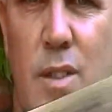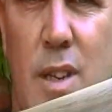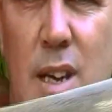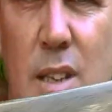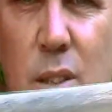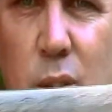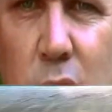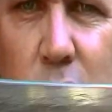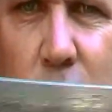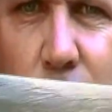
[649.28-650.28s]
and uh, still
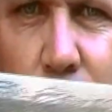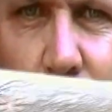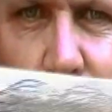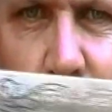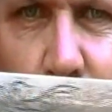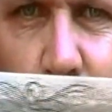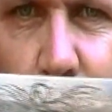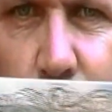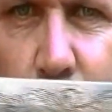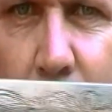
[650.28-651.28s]
need to, to finish
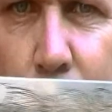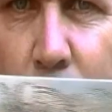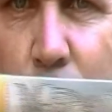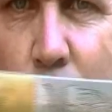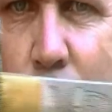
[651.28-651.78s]
off the sharpening